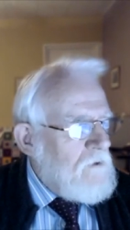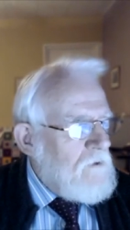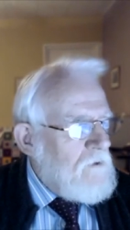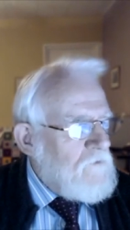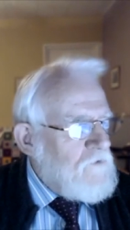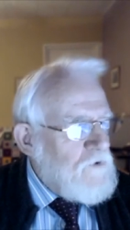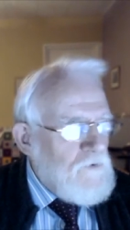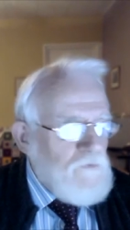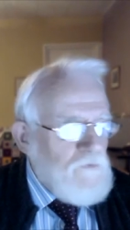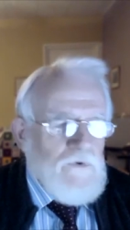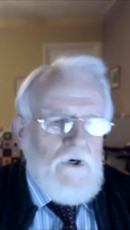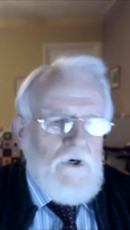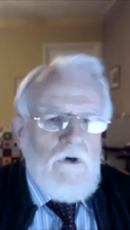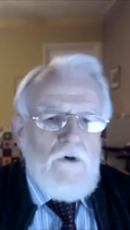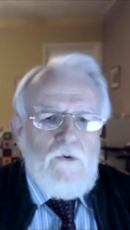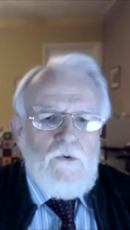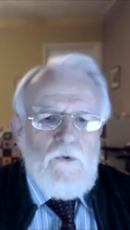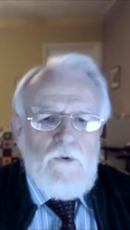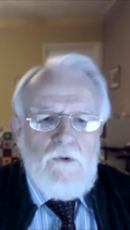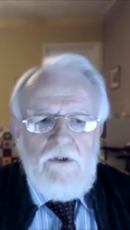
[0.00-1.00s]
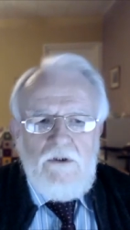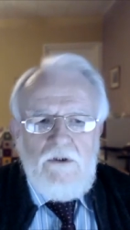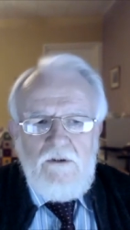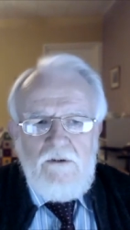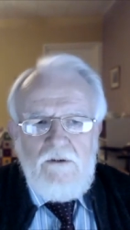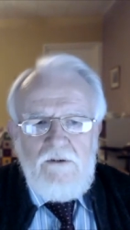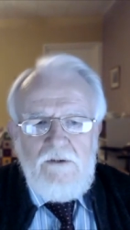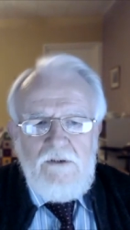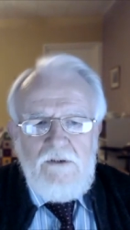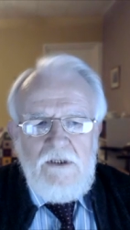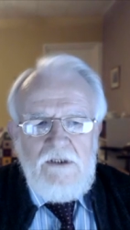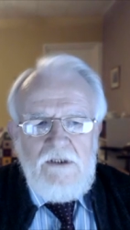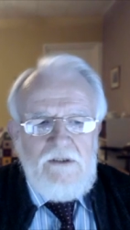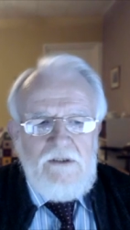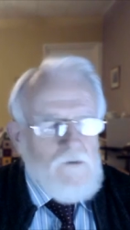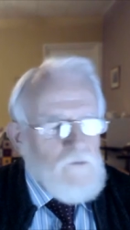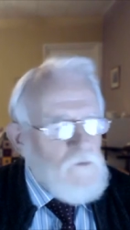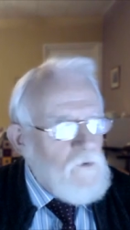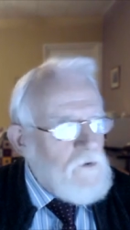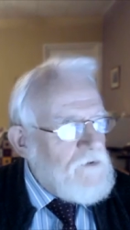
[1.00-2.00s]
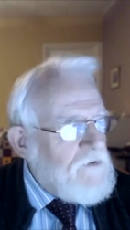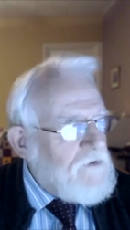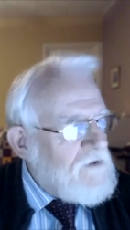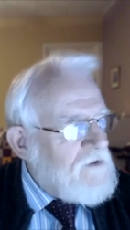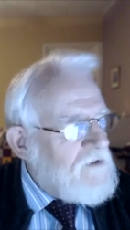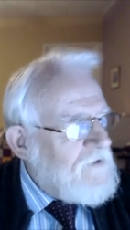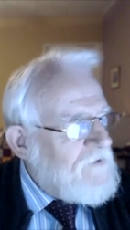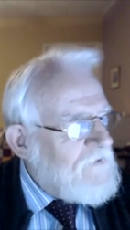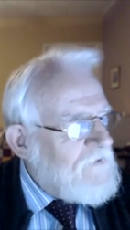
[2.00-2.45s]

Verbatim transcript: you know. And I wonder